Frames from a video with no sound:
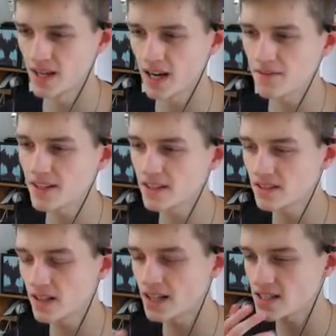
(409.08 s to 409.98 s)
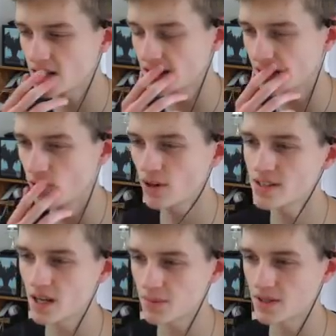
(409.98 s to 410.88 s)
I think I said they could
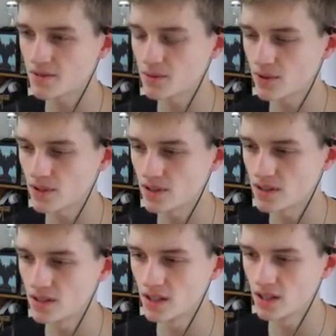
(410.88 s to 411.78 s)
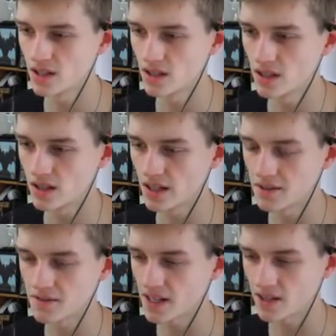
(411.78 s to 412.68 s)
contact me if they wanted
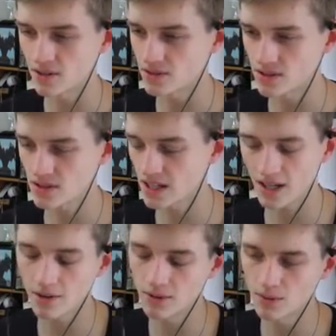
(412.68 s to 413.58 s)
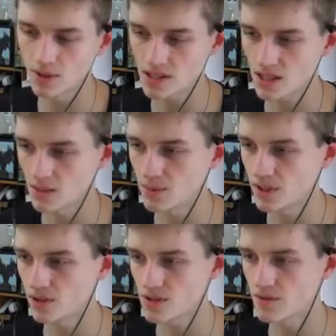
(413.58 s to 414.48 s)
anything, or I can't remember what I said,
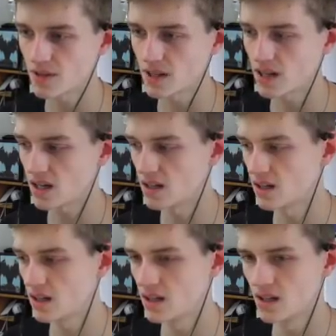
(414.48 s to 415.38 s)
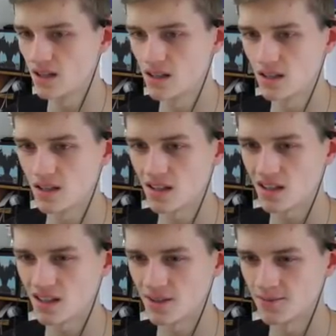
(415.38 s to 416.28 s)
but, you know, something like that.
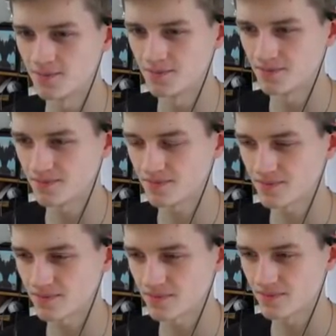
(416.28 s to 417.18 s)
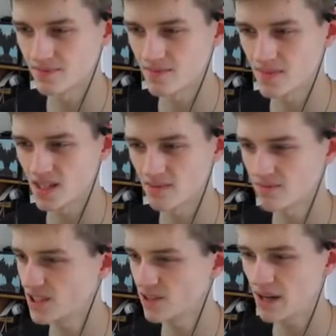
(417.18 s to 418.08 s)
Um,
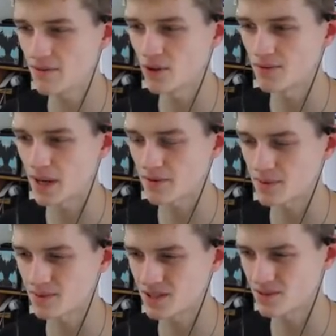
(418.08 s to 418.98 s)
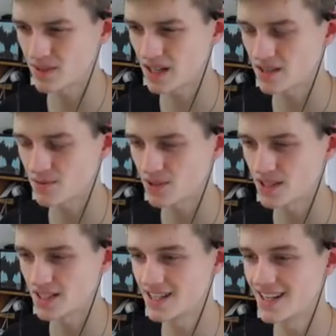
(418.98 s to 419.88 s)
you know, I haven't heard back from them, so that is what
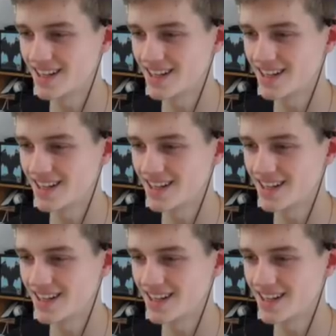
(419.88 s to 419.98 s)
it is.